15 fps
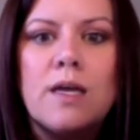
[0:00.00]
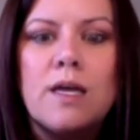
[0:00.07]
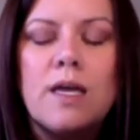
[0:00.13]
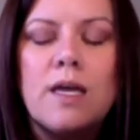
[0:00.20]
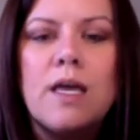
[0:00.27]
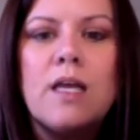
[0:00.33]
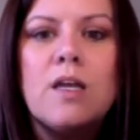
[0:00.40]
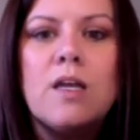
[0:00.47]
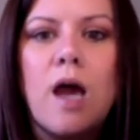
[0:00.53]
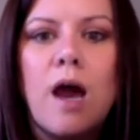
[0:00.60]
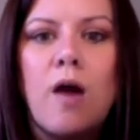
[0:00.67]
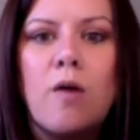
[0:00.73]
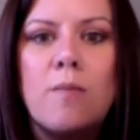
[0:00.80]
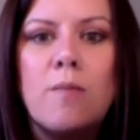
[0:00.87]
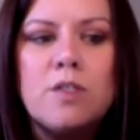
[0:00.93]
in
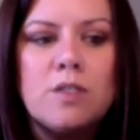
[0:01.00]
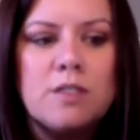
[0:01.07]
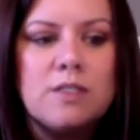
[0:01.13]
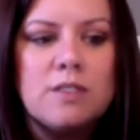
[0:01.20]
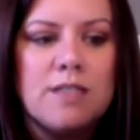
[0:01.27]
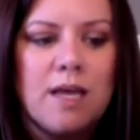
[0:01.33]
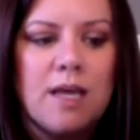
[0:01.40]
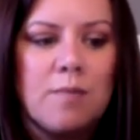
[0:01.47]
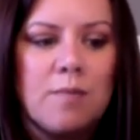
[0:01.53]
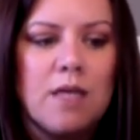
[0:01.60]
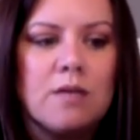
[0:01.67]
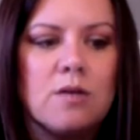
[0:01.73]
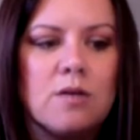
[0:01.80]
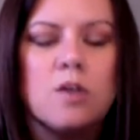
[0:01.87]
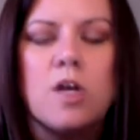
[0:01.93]
our mission
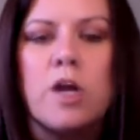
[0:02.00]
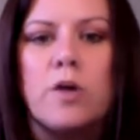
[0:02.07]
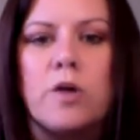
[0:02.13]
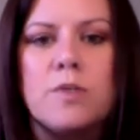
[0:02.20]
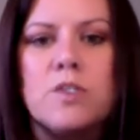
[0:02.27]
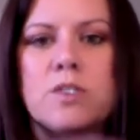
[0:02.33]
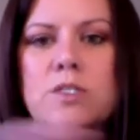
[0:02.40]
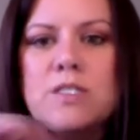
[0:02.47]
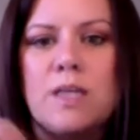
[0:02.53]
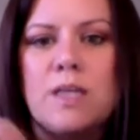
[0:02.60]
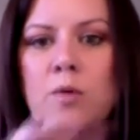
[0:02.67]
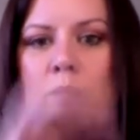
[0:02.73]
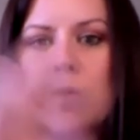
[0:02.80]
statement, or not our mission statement,